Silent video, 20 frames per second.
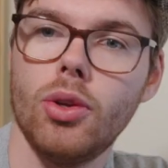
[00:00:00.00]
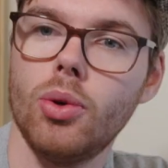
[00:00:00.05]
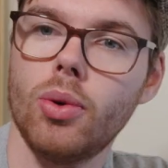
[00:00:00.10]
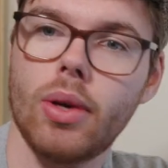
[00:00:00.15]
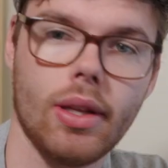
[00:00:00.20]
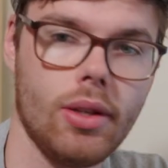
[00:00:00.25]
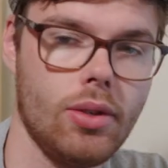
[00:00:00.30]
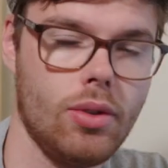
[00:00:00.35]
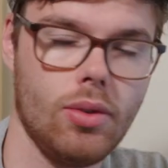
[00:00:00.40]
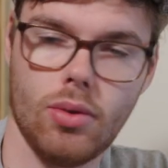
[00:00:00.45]
You
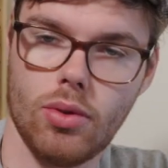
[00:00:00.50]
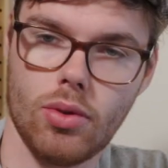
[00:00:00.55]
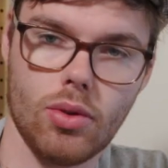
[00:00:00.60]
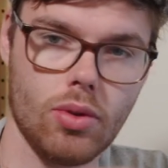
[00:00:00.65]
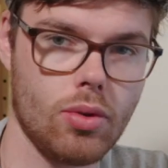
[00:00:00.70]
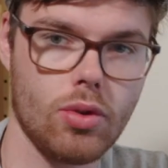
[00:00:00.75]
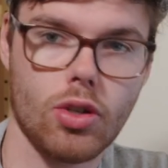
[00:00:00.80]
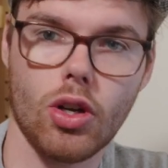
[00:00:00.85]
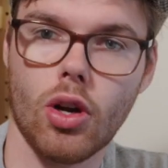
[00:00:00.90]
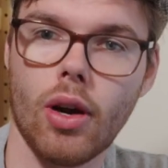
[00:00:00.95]
can
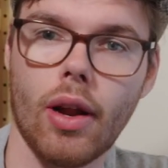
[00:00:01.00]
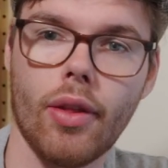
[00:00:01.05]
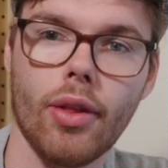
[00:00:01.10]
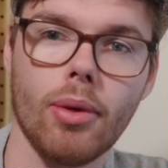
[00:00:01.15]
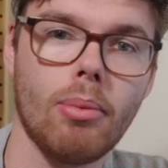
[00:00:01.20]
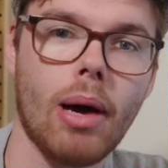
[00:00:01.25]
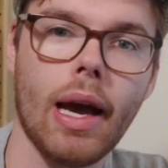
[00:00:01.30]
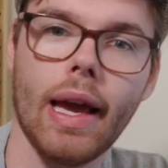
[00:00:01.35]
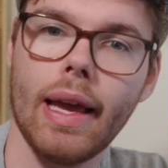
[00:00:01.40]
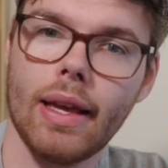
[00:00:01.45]
turn on the
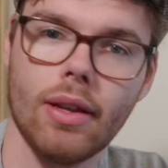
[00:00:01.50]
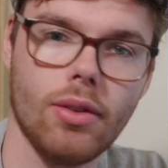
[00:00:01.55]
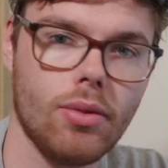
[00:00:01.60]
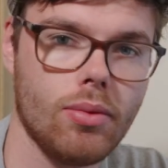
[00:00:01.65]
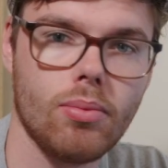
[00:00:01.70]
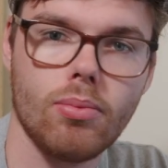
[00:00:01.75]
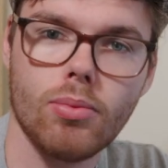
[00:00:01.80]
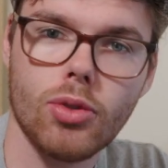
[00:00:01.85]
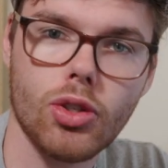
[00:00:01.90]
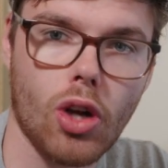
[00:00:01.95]
mic
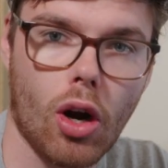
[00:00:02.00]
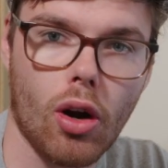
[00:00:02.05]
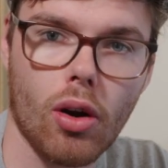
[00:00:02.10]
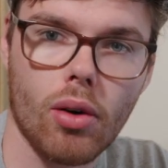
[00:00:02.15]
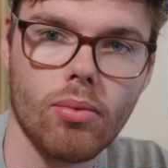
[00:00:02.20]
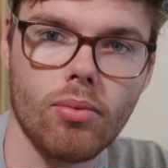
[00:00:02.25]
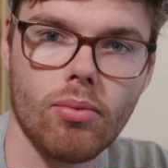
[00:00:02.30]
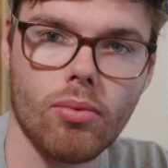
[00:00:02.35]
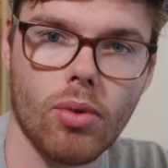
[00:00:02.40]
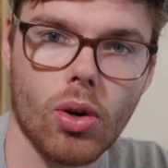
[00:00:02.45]
and
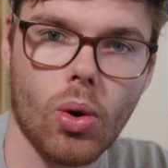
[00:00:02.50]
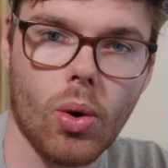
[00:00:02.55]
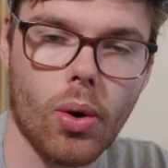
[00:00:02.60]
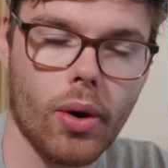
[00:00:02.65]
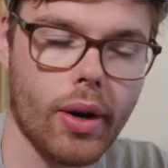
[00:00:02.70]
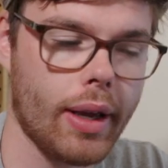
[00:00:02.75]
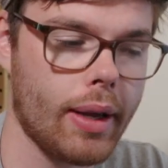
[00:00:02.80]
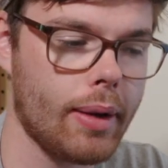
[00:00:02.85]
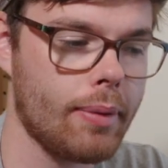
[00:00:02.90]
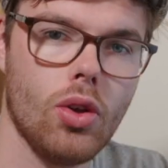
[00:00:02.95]
start
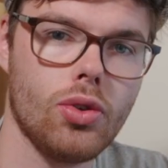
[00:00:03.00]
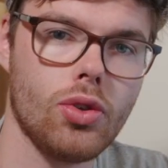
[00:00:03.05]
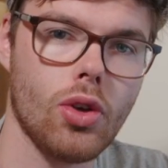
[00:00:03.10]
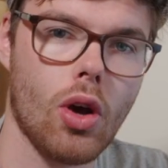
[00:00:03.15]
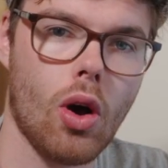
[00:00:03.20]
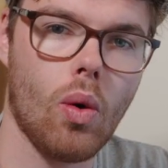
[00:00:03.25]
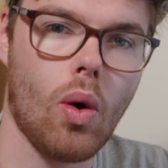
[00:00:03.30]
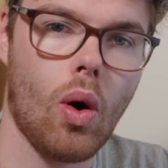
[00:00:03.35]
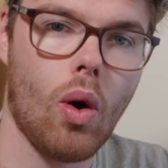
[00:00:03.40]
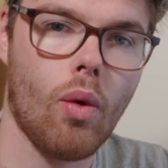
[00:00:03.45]
recording.
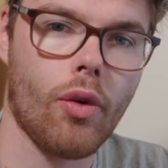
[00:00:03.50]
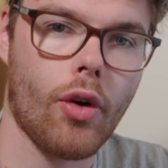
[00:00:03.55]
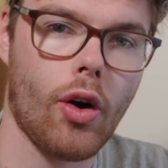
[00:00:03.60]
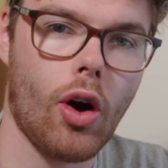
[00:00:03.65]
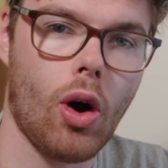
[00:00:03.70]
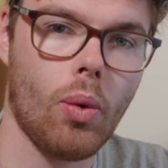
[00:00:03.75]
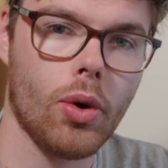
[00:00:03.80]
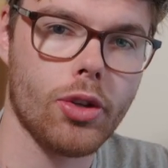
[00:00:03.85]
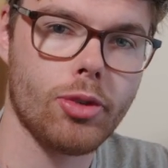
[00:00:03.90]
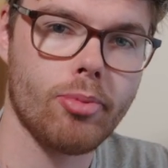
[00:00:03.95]
So
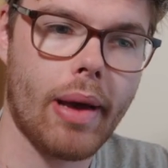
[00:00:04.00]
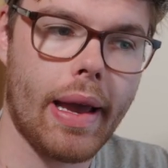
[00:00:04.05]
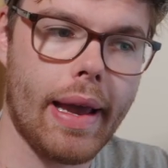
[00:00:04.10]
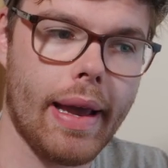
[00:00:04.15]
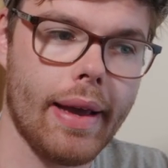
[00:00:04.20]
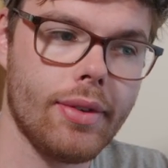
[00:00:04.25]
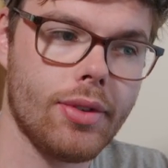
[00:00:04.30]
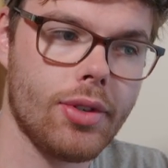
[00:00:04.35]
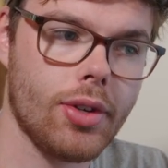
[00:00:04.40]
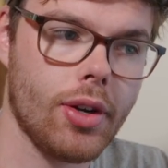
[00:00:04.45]
overall, what's my
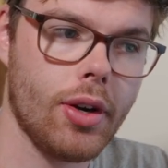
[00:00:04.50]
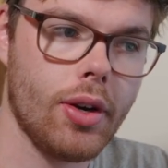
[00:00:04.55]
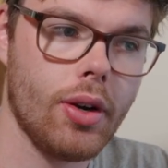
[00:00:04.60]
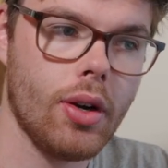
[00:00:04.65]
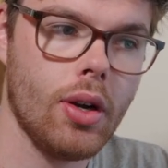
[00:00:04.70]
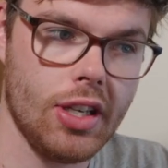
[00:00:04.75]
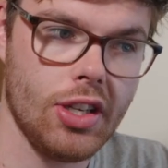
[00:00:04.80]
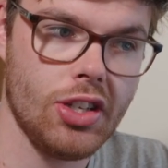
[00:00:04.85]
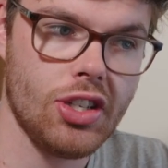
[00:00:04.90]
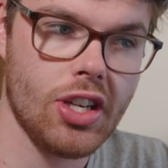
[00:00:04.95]
answer?
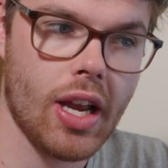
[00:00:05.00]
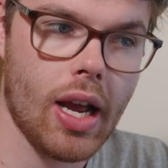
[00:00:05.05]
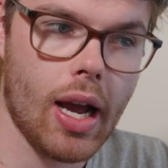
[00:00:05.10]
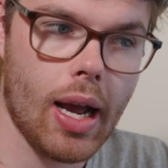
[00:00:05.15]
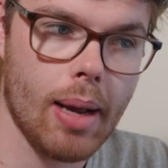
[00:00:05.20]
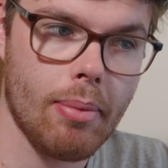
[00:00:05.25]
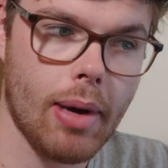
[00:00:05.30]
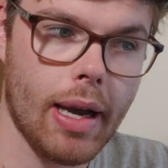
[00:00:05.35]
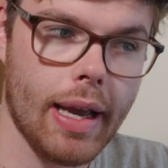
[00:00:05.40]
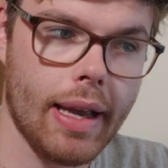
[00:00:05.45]

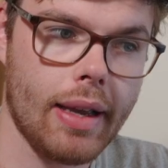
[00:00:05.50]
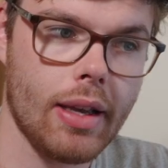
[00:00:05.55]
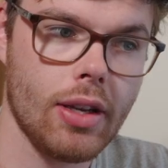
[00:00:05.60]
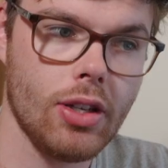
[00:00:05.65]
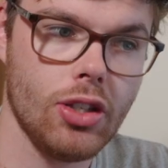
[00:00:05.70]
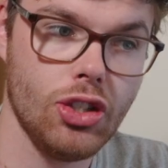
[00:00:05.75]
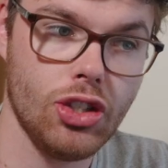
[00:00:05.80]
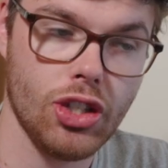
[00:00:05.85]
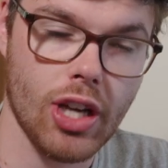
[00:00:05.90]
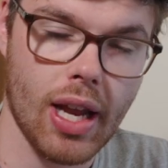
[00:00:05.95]
DJI Mic
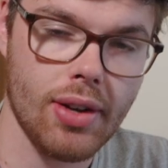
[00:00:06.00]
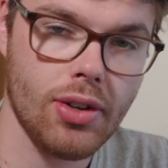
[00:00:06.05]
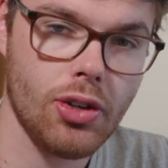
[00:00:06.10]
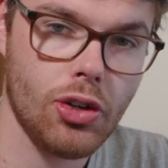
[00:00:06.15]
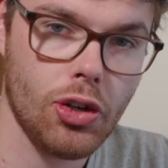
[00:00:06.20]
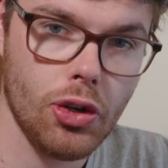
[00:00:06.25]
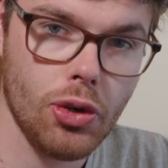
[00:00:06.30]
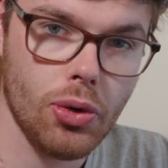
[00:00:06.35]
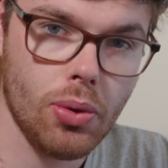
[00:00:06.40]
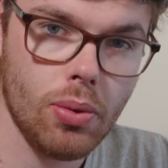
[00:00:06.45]
Gen
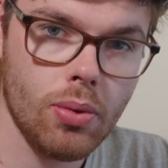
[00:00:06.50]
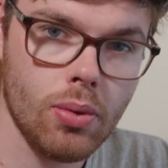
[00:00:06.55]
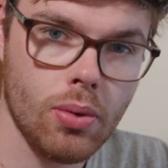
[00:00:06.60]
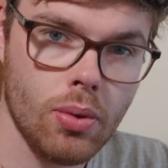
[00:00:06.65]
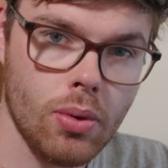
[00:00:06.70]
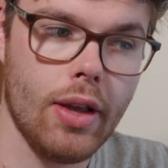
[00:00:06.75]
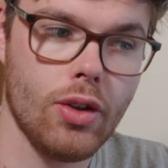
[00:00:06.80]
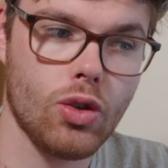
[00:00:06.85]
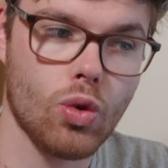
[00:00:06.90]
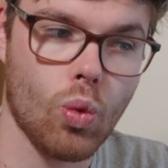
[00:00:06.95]
2
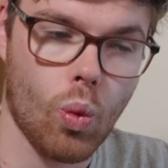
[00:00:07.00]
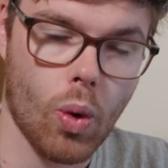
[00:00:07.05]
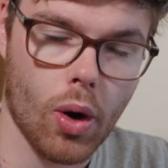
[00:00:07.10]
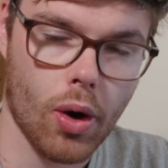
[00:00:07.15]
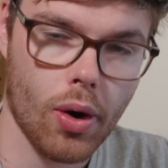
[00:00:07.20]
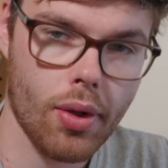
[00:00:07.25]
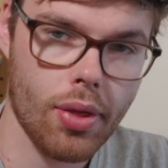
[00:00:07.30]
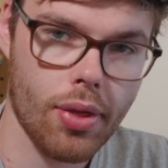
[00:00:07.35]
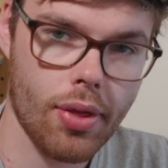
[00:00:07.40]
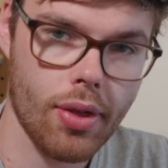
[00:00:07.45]
is
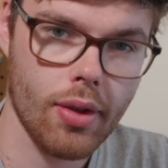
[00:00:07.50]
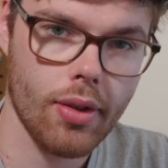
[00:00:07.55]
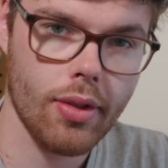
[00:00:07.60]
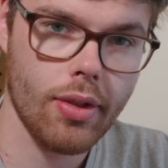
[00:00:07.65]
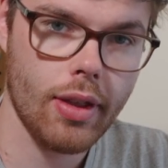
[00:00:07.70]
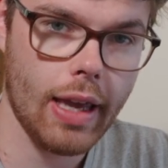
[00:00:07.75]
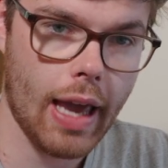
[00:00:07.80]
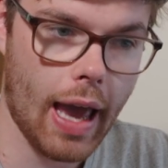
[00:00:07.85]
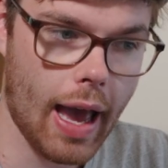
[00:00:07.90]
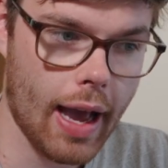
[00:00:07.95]
worth
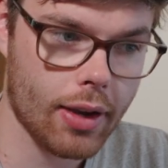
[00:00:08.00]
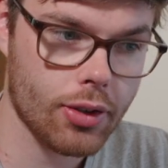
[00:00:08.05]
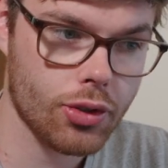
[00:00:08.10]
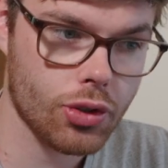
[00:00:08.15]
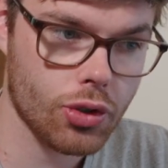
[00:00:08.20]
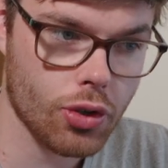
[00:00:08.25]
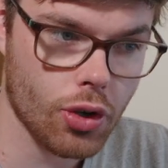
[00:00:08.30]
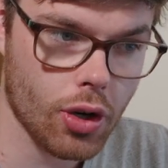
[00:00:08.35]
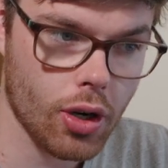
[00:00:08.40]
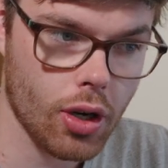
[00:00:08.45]
the
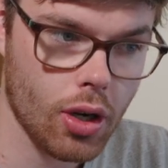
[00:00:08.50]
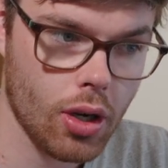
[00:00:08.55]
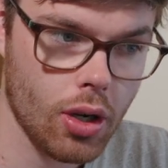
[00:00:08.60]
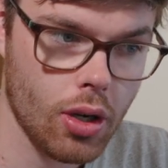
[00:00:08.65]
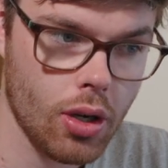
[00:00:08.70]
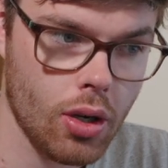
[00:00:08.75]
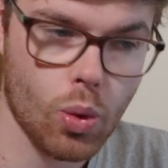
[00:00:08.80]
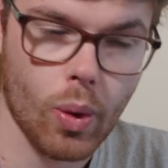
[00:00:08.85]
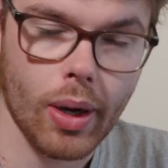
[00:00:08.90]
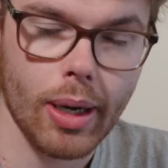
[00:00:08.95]
extra
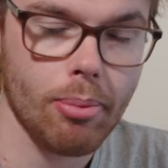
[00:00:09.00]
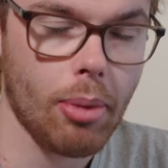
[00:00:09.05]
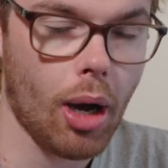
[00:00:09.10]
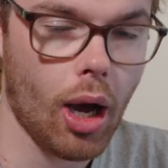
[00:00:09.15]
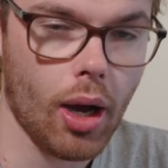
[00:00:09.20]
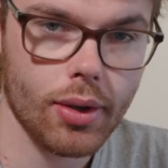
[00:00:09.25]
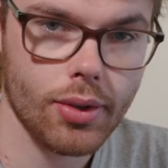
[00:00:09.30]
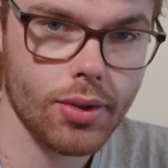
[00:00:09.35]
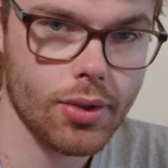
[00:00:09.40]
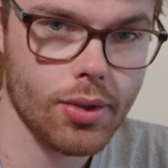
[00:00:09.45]
20
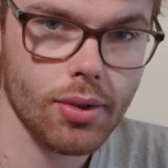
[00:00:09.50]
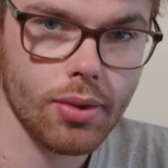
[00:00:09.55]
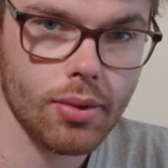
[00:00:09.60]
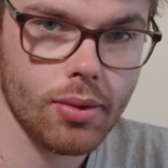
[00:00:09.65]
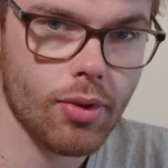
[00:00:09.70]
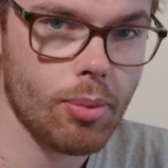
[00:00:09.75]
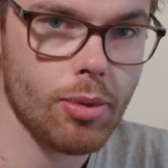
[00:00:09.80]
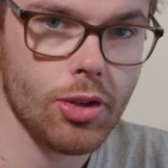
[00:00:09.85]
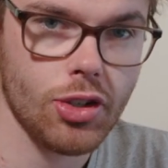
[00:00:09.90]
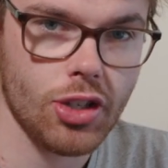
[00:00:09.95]
bucks
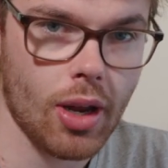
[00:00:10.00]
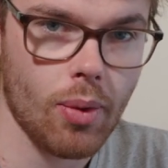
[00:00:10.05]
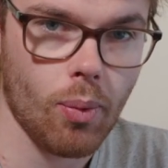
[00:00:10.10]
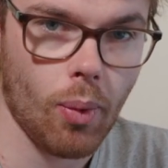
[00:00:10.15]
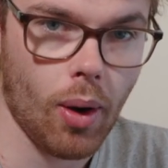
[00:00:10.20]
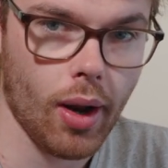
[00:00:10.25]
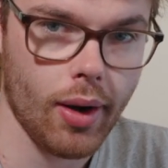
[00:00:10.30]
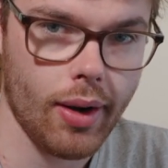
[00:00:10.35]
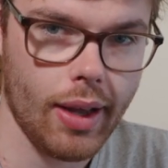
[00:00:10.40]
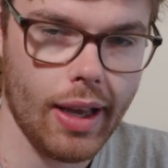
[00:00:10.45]
from the Gen
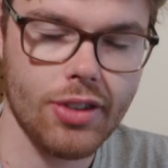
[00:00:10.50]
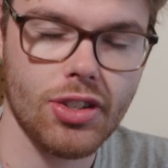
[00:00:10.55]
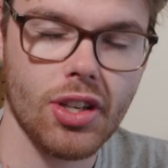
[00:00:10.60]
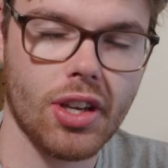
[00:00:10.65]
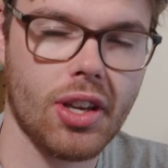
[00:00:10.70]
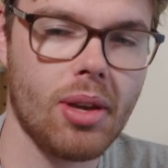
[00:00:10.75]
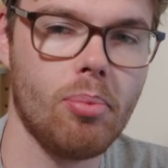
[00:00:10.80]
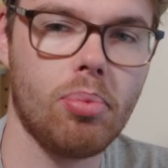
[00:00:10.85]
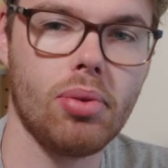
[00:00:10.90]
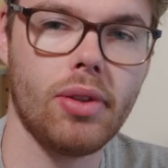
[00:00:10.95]
1. It's a
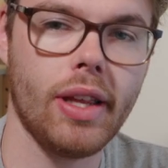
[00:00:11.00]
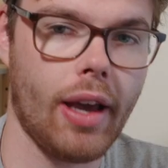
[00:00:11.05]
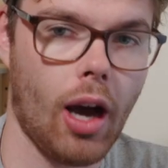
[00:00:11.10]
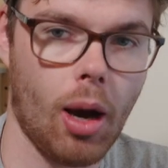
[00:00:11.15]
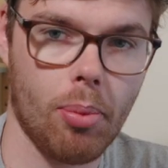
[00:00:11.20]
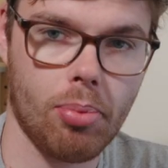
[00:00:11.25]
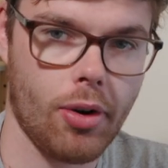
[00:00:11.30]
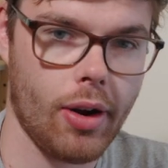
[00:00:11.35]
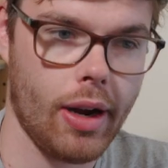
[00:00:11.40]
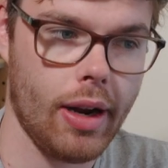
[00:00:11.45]
complete
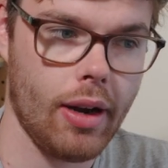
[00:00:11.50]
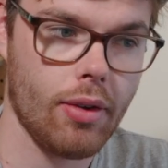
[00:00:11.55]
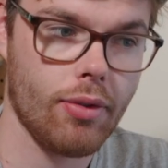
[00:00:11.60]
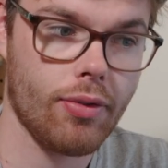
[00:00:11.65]
upgrade.